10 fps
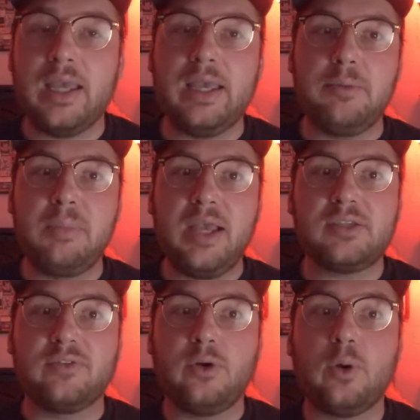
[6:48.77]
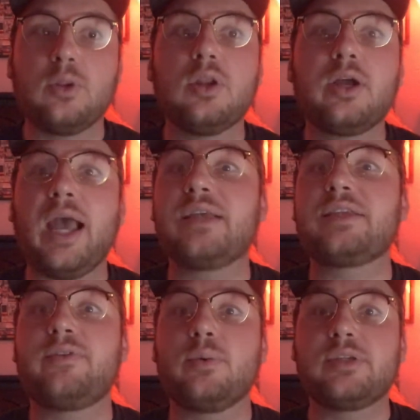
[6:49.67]
it makes the photo look
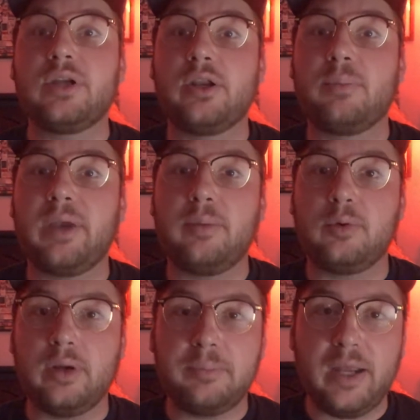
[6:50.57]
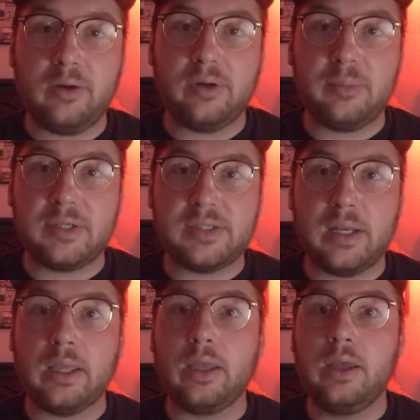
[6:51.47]
as if it was done in a panoramic
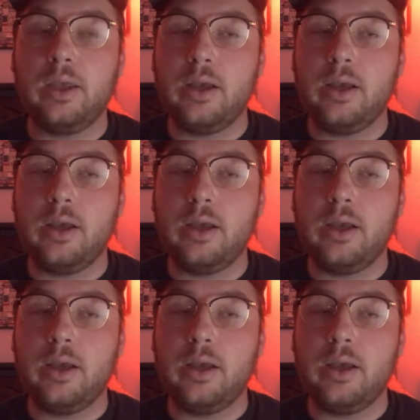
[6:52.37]
setting.